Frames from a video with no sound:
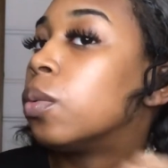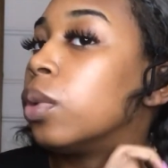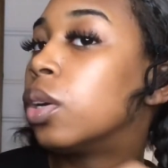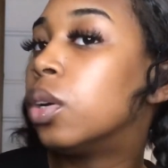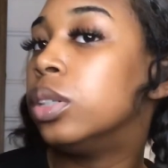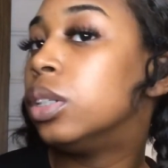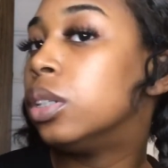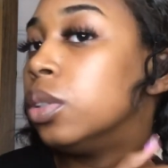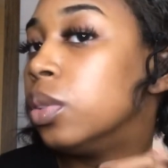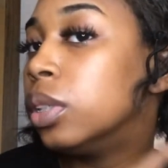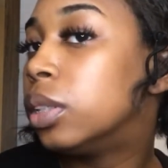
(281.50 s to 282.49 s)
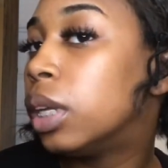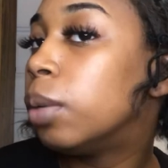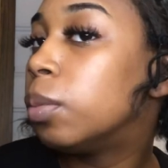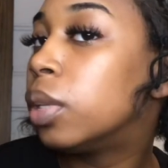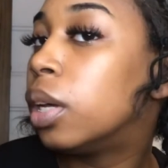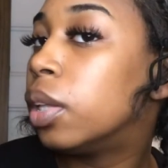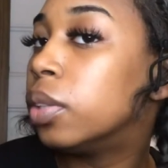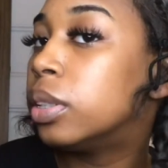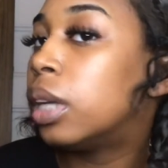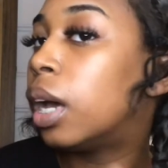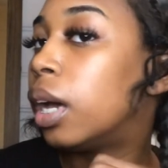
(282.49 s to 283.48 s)
we're going to do the same on the other
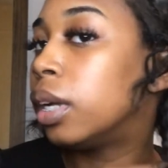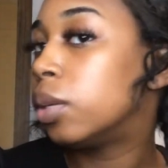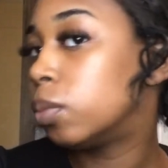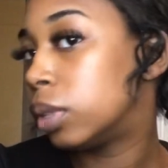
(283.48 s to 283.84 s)
side.